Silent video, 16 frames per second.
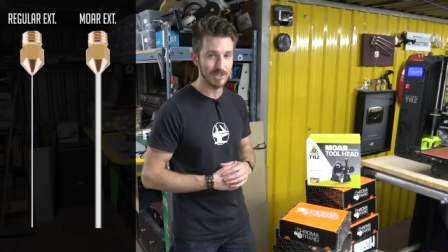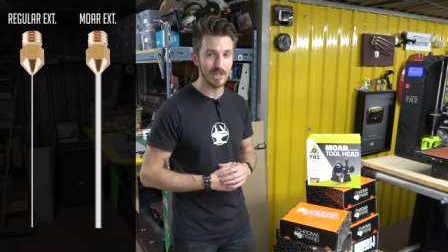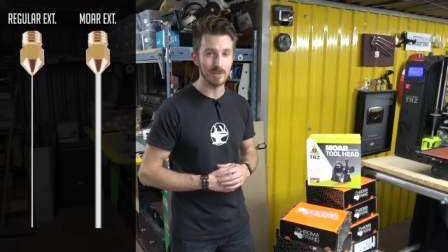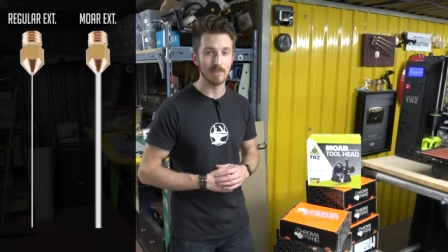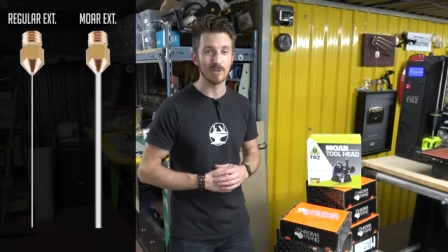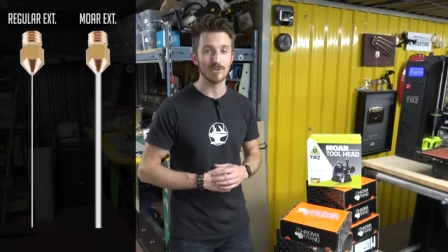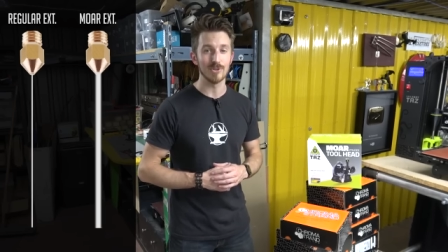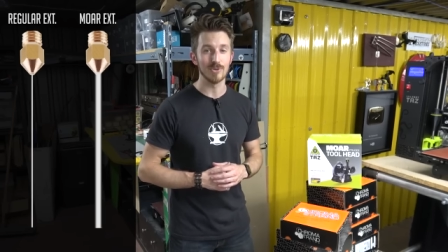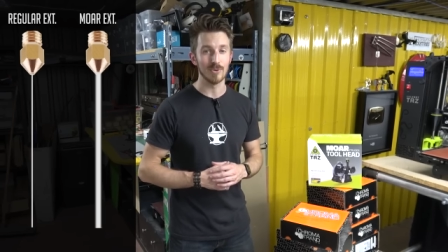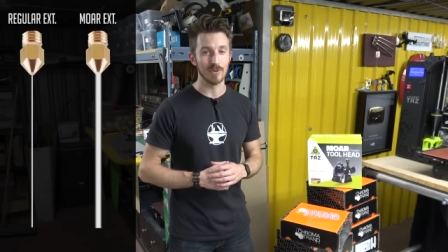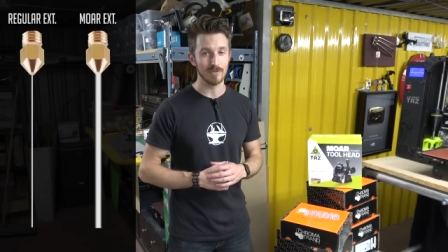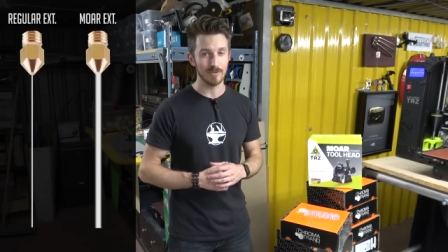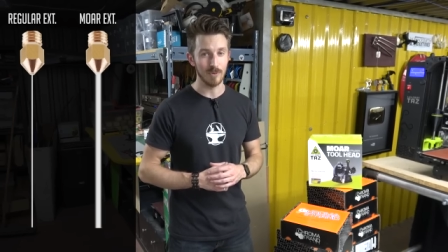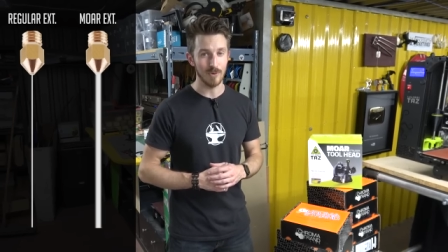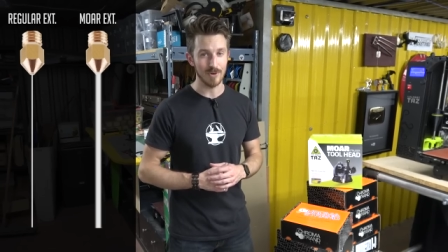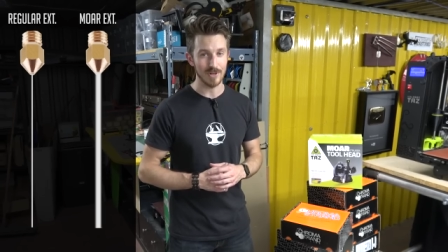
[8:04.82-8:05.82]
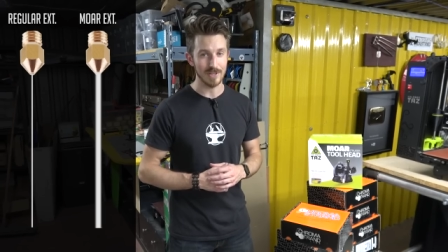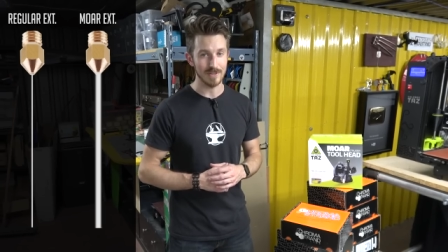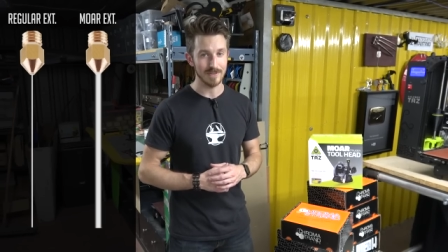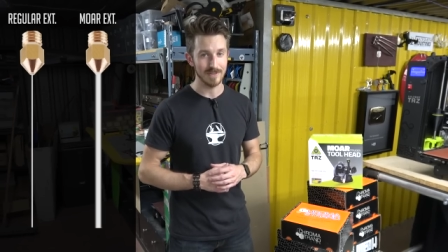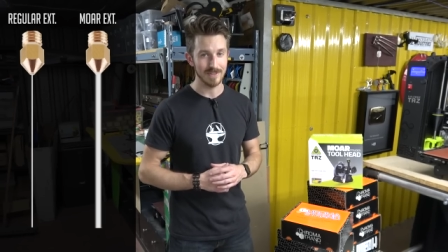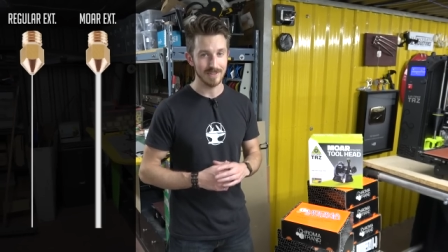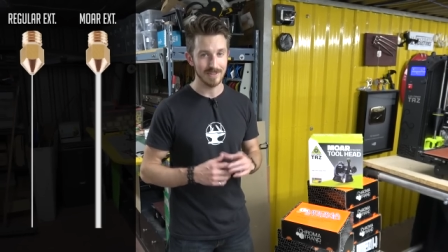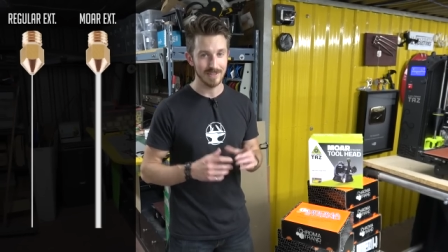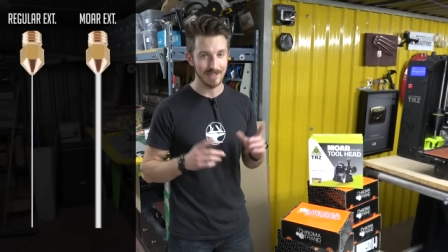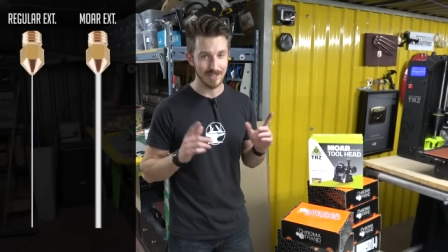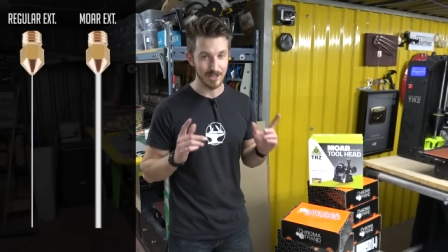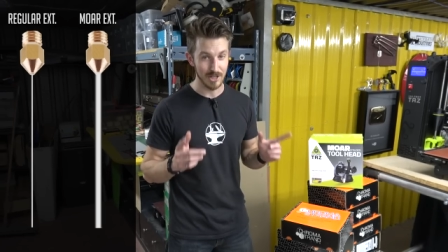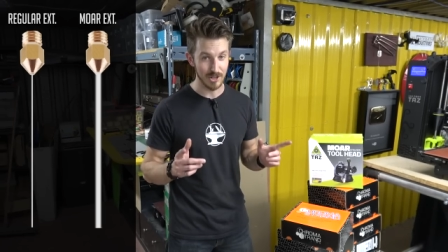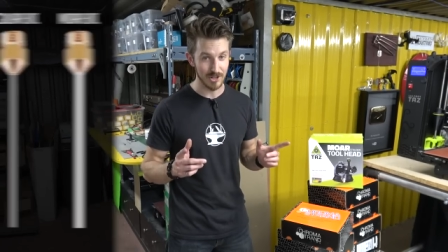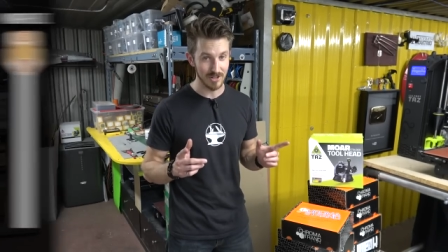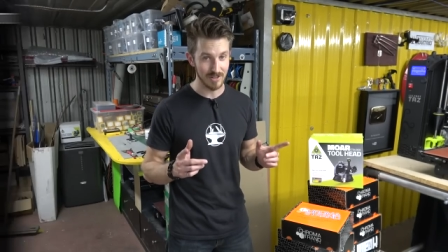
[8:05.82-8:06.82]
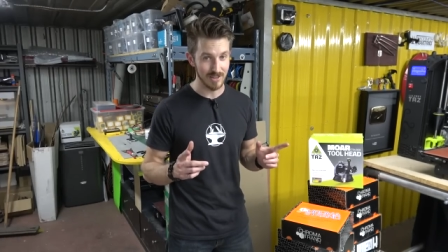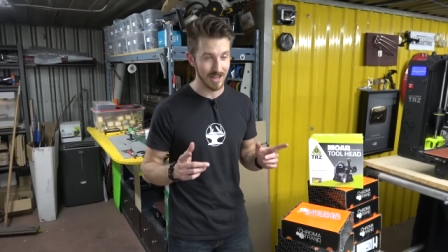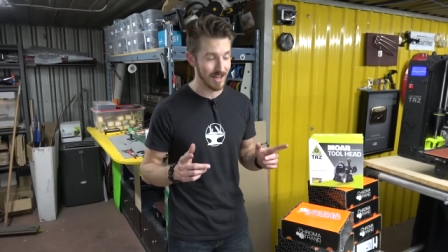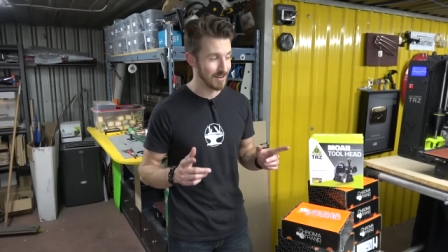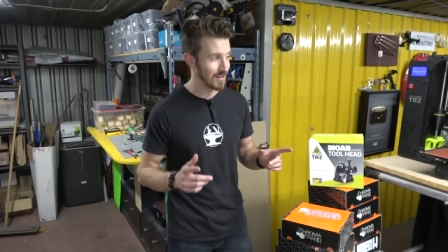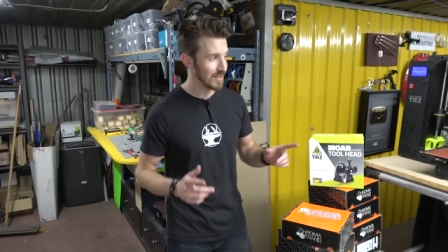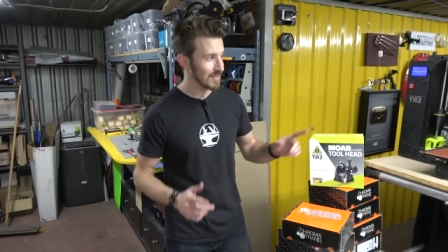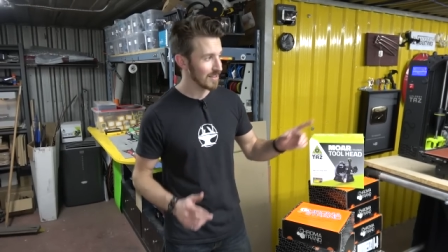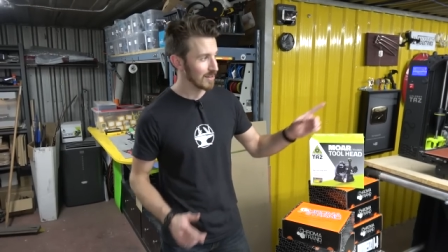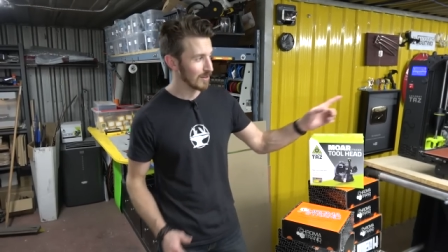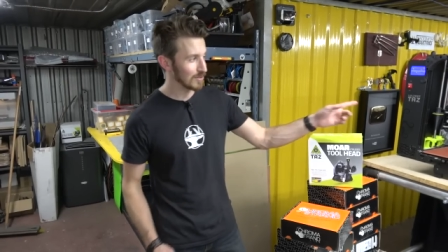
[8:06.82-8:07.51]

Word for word: take about 240. In addition to that, they